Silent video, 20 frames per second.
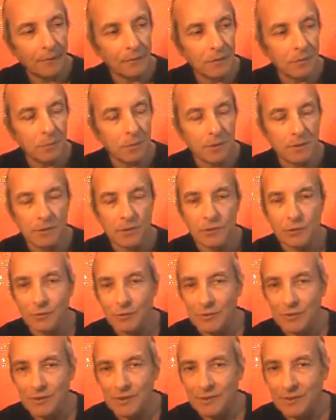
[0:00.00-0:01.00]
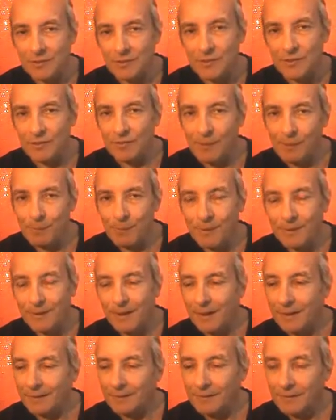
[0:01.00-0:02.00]
spiritual seekers are up
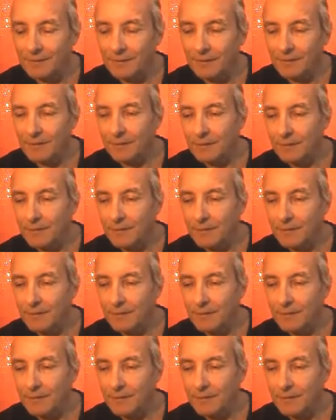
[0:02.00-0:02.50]
against.